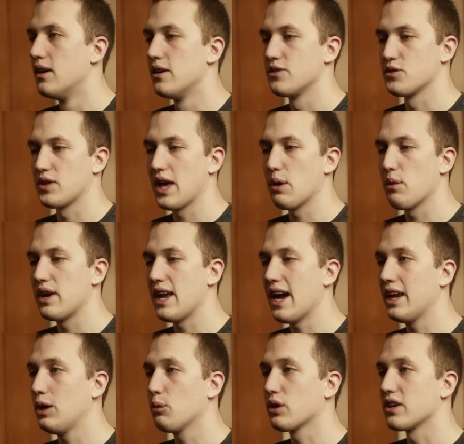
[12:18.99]
So that way
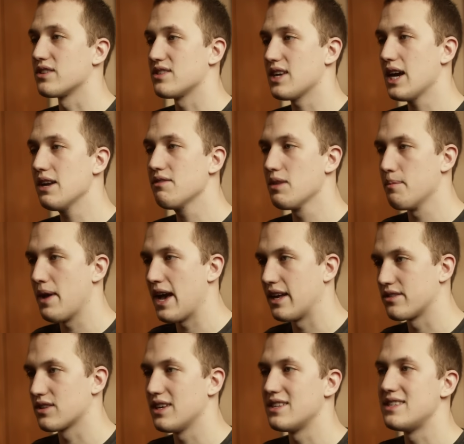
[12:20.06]
anywhere inside of the
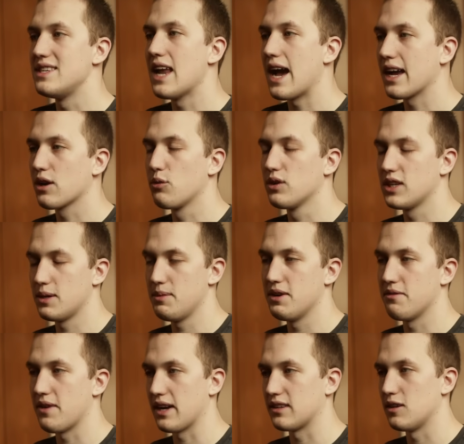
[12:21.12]
mask is not going to be
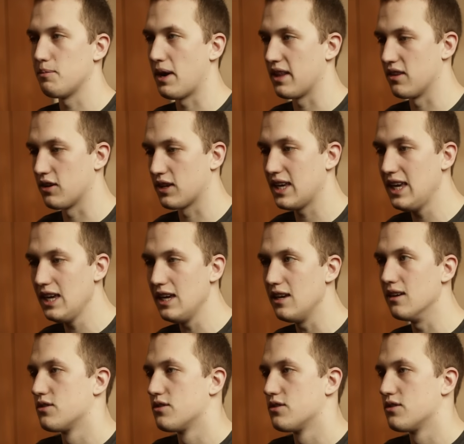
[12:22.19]
affected by the key.